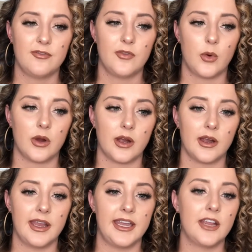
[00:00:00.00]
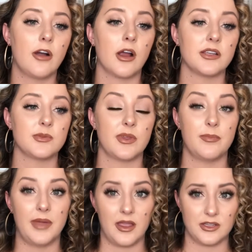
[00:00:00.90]
for any cards with
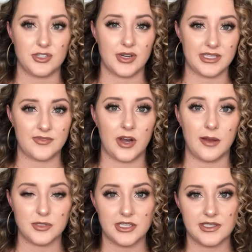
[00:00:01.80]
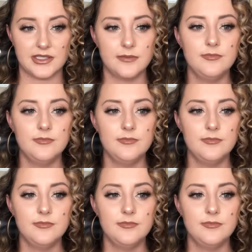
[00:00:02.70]
balance transfer options.